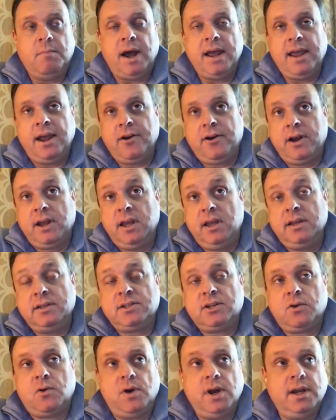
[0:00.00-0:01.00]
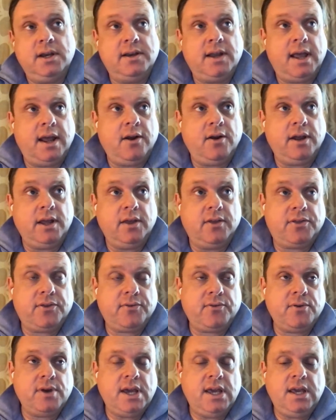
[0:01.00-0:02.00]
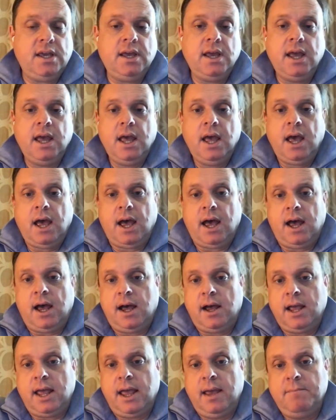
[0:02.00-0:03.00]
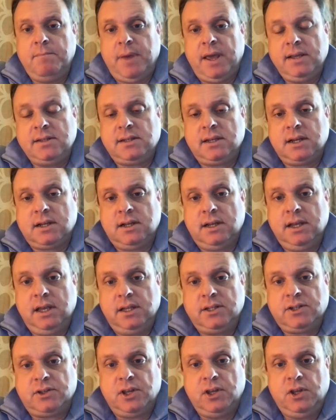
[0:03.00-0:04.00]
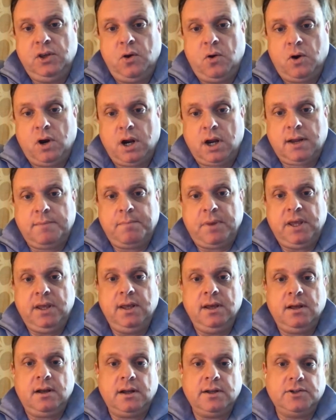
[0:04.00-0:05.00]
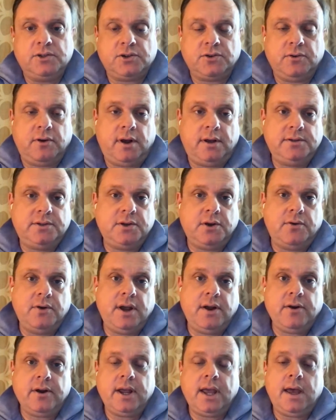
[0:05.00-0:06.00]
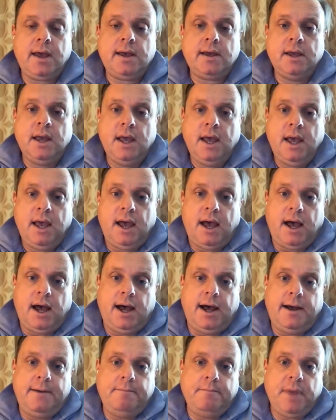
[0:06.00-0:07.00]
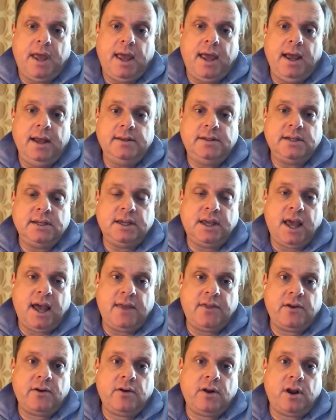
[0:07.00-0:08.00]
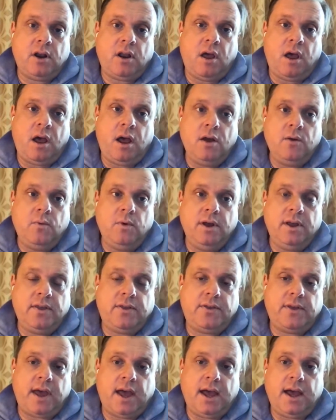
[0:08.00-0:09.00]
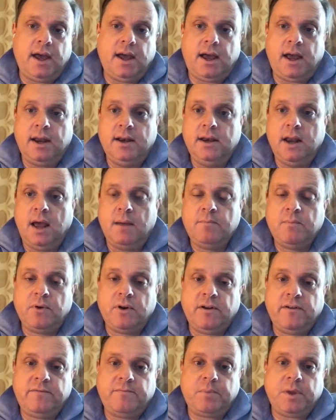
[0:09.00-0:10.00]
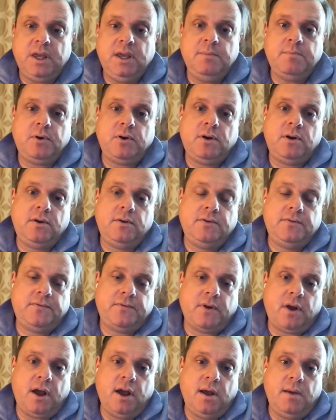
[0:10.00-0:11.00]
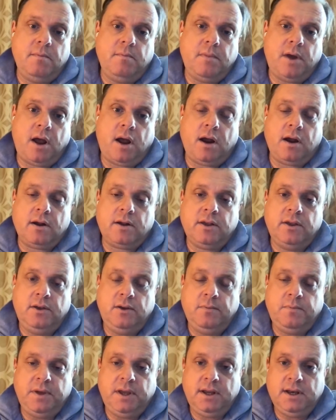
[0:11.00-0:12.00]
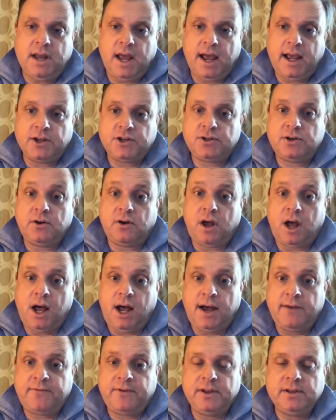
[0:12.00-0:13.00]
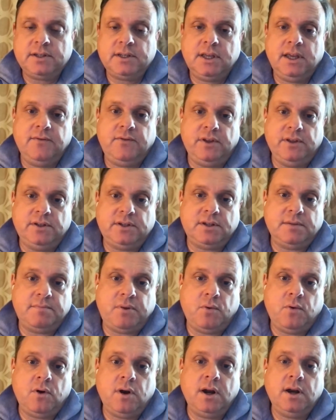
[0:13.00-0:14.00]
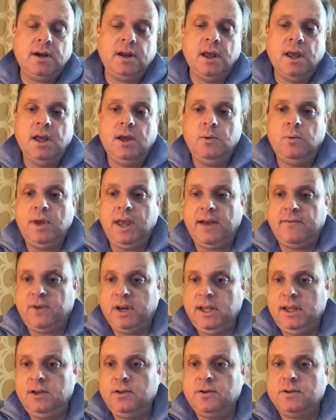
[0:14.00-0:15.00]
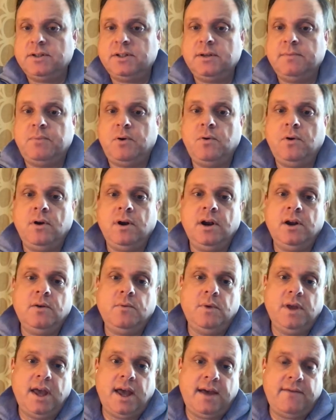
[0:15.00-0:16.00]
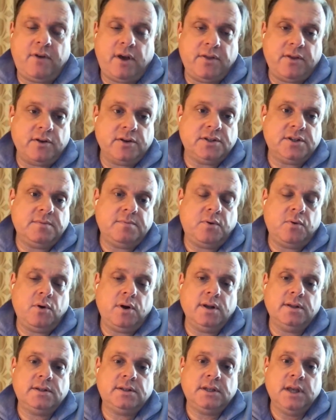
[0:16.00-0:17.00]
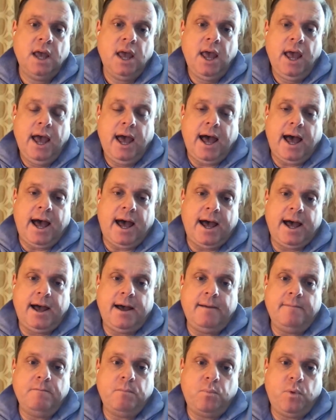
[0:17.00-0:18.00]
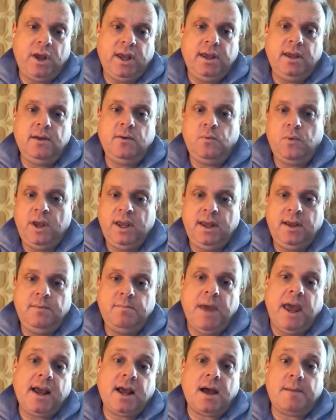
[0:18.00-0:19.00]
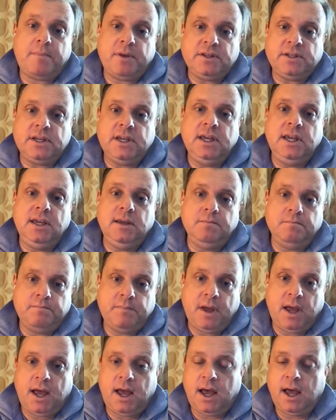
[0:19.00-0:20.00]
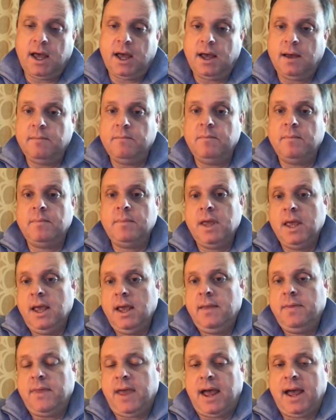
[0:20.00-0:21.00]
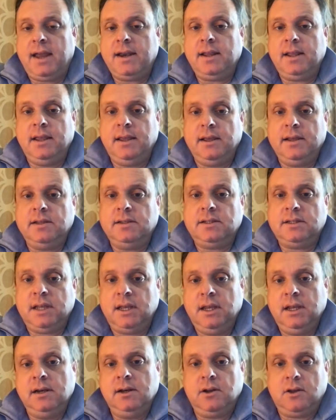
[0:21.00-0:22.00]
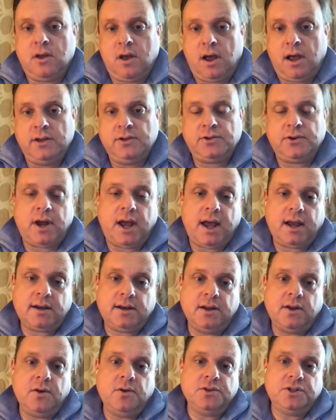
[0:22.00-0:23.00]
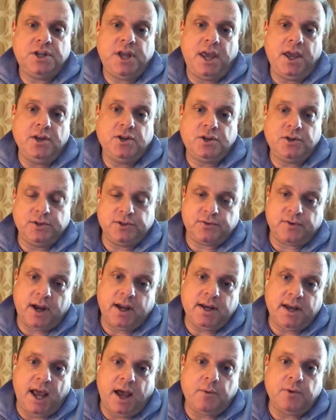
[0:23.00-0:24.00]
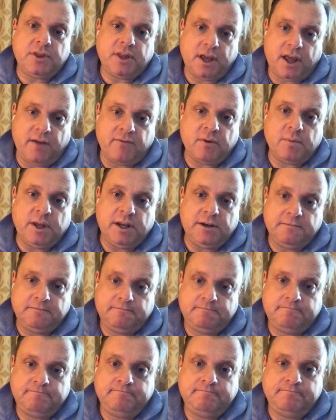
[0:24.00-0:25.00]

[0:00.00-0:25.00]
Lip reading: My area is coined Area 3, and basically it's the York, Peel, and Toronto area. And together, along with a number of people from our CUPE national office giving support, we have legal support, we have other supports. We make up a team that is in contract negotiations right now with the government.